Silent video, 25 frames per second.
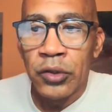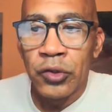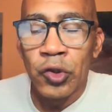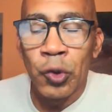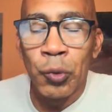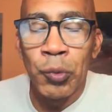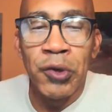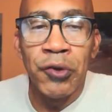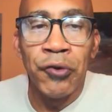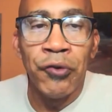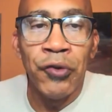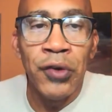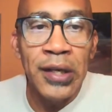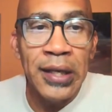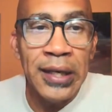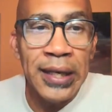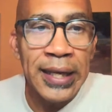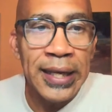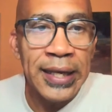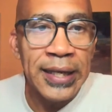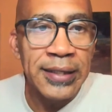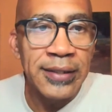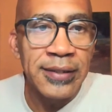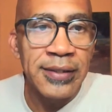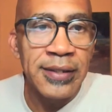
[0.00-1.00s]
So we
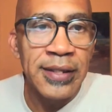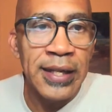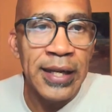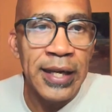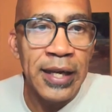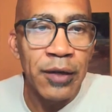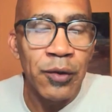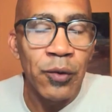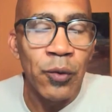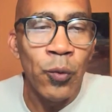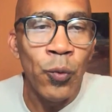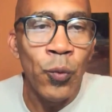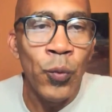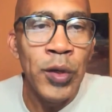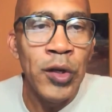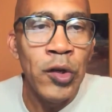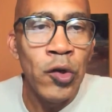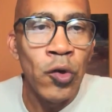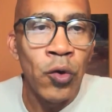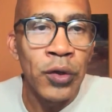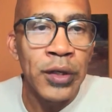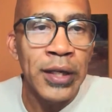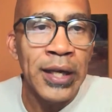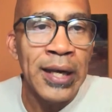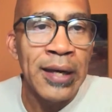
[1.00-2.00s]
realize that we
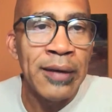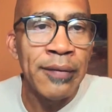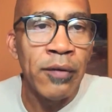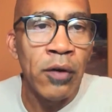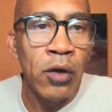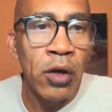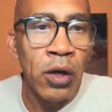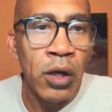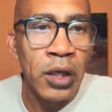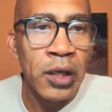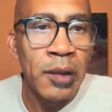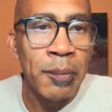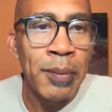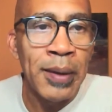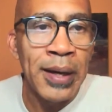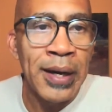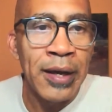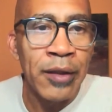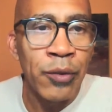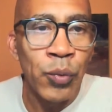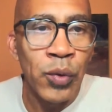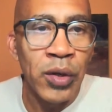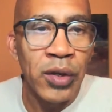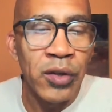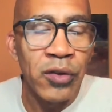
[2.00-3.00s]
don't have all the
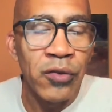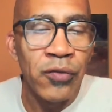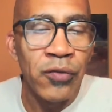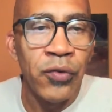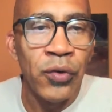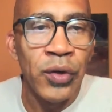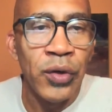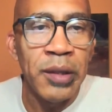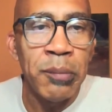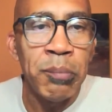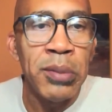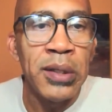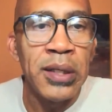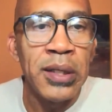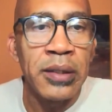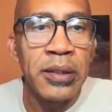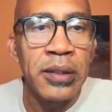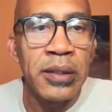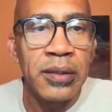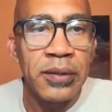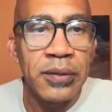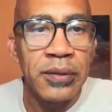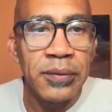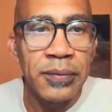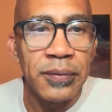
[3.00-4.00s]
pathways fully built.